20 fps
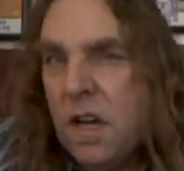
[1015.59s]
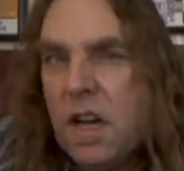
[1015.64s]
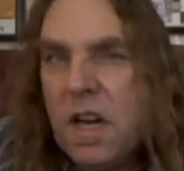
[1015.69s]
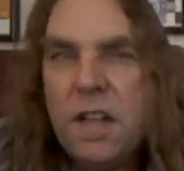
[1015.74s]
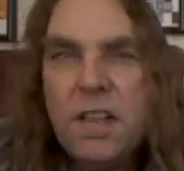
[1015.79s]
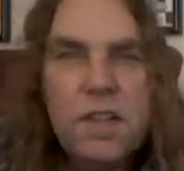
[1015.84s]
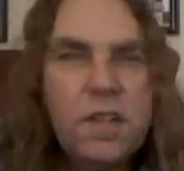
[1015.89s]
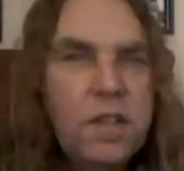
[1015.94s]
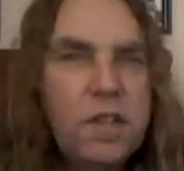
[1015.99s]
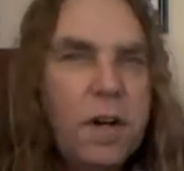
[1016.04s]

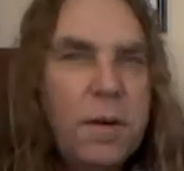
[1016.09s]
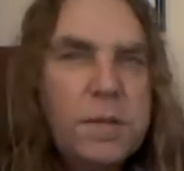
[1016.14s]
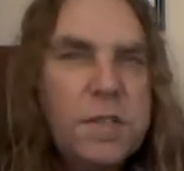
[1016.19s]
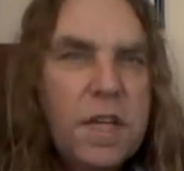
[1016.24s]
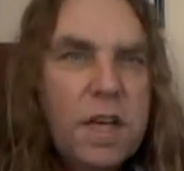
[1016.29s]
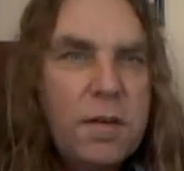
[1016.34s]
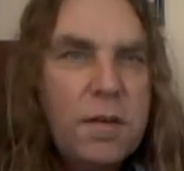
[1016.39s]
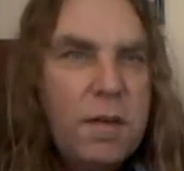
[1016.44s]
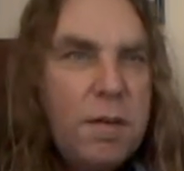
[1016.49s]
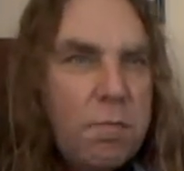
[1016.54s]
the terms
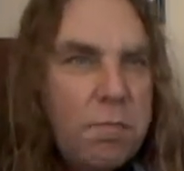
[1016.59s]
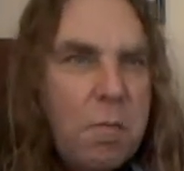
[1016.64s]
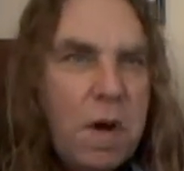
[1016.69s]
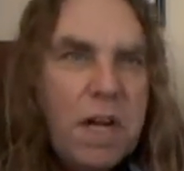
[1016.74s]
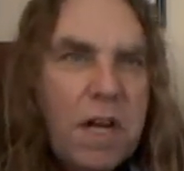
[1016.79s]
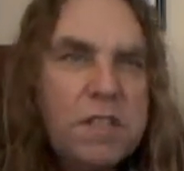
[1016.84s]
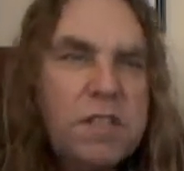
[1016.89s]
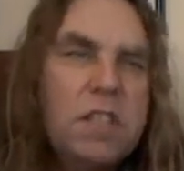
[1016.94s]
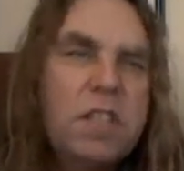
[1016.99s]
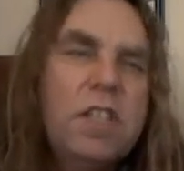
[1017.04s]
are going to be
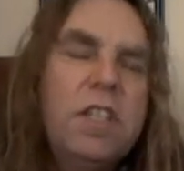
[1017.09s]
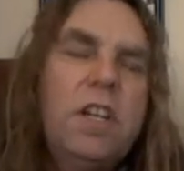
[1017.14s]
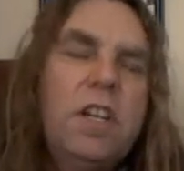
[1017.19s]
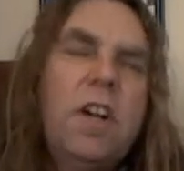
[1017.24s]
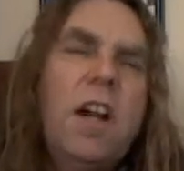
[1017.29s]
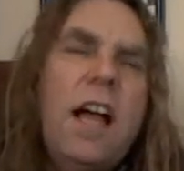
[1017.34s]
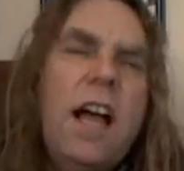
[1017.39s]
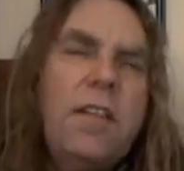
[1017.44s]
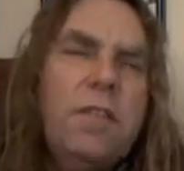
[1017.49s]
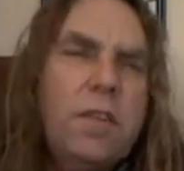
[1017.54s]
much
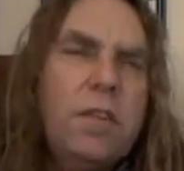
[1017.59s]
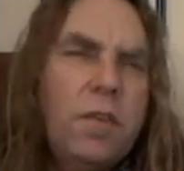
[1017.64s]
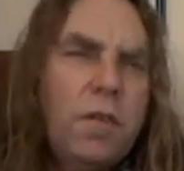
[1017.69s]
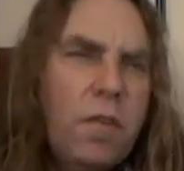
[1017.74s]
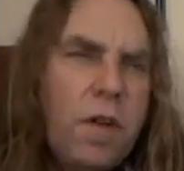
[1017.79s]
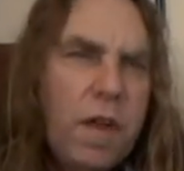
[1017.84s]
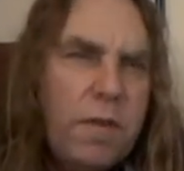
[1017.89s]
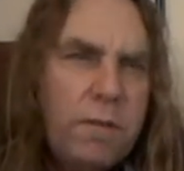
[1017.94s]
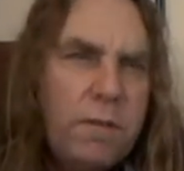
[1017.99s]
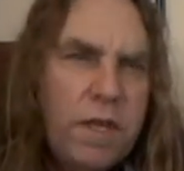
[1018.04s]
clearer
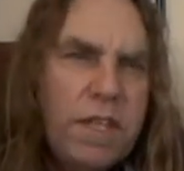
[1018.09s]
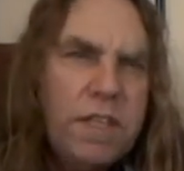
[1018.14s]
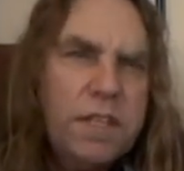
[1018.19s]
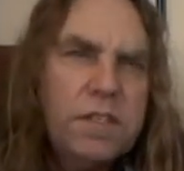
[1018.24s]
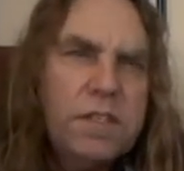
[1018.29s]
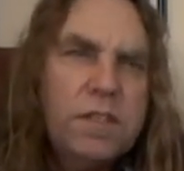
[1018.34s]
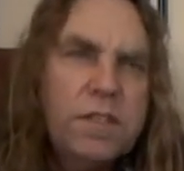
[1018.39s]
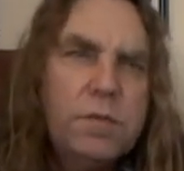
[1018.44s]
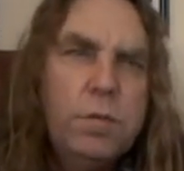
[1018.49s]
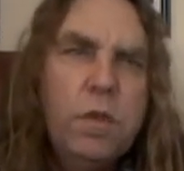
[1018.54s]
after
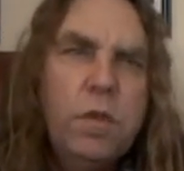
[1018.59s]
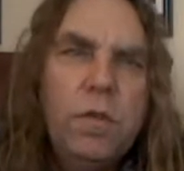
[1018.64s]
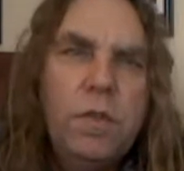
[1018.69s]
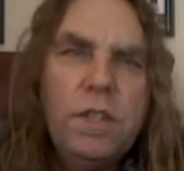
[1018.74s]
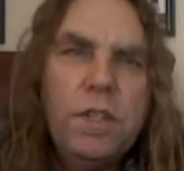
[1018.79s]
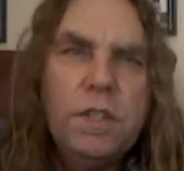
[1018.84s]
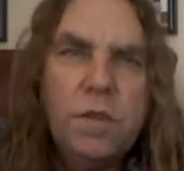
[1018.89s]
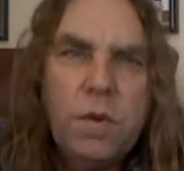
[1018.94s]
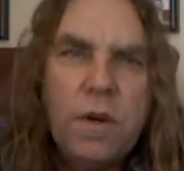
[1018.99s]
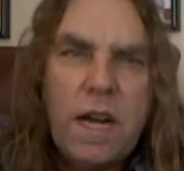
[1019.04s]
Venus is
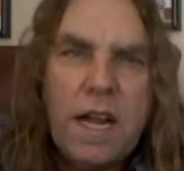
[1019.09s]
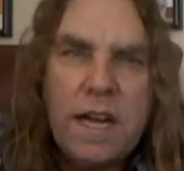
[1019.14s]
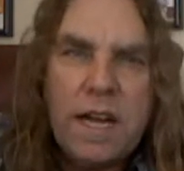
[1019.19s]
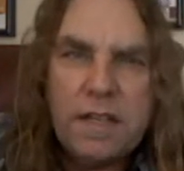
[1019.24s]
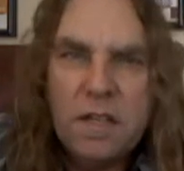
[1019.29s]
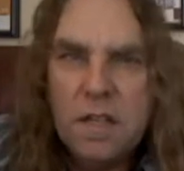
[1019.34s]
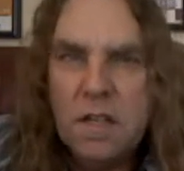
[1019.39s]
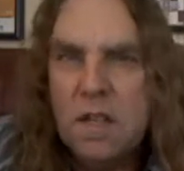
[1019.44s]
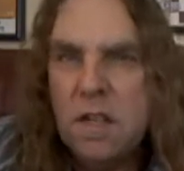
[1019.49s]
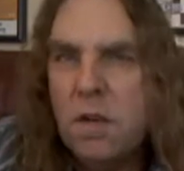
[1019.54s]
moving
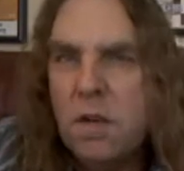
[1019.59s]
direct.